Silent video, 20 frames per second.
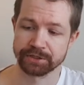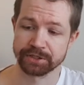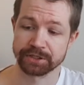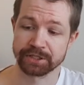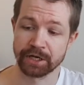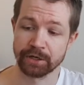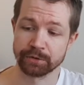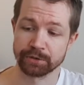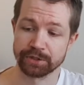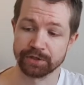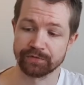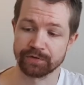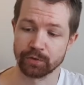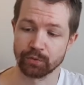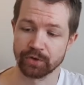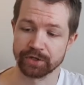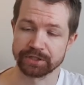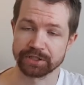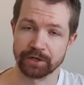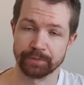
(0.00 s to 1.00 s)
country from
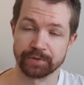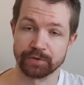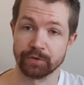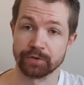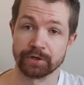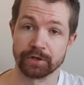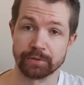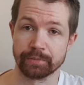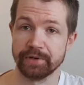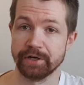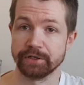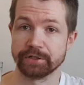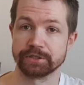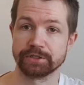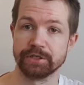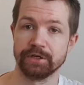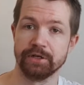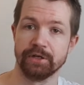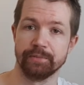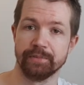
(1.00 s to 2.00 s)
which I'm drinking
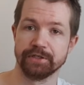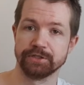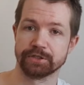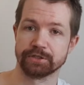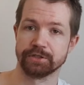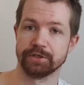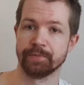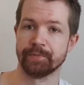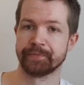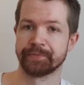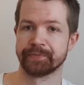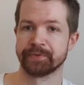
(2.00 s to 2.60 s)
beers, basically.